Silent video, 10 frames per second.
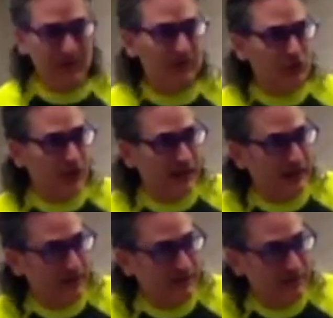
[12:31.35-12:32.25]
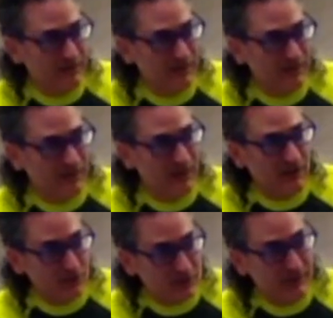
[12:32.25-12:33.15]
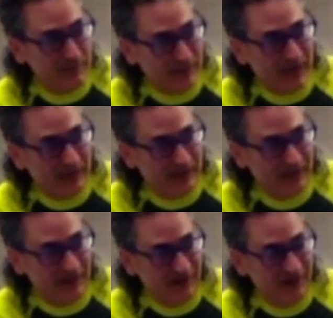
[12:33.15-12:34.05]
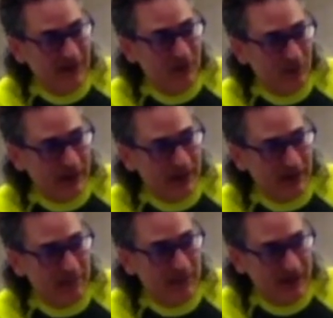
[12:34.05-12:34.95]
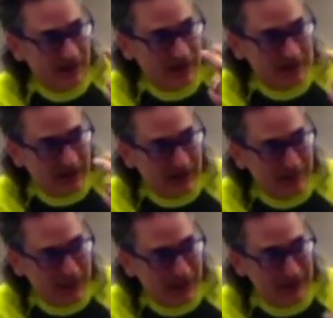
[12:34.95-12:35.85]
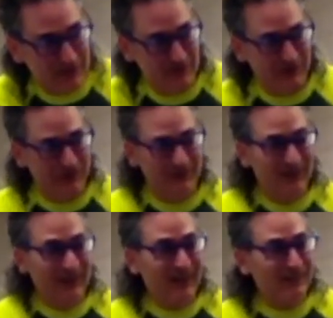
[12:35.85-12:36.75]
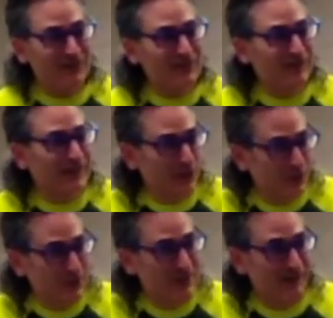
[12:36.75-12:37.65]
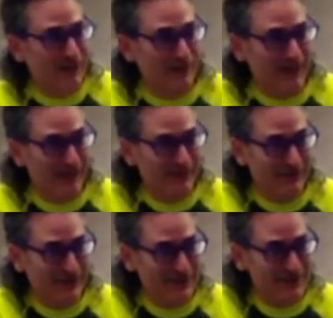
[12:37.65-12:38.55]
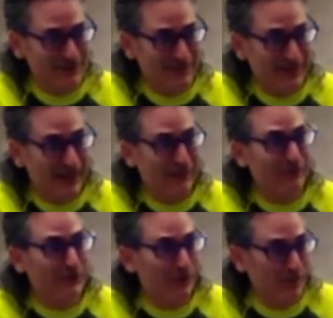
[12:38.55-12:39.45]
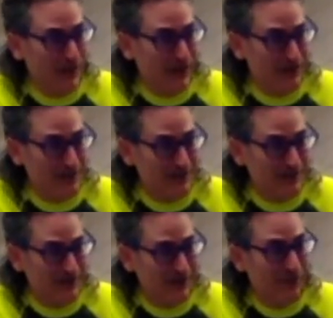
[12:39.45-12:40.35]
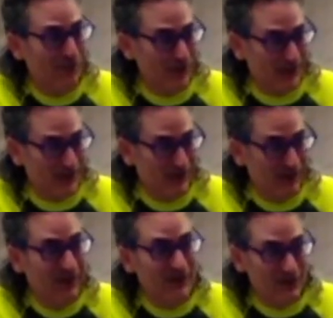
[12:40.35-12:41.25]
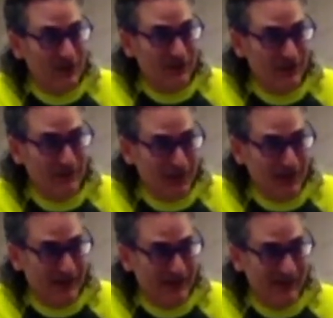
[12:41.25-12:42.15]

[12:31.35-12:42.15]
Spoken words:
Johnny, are you sleeping back there? Wake up, because I got my eyes on you. And there's going to be a quiz coming up after this. And if you don't pass, well, you'll hear about it.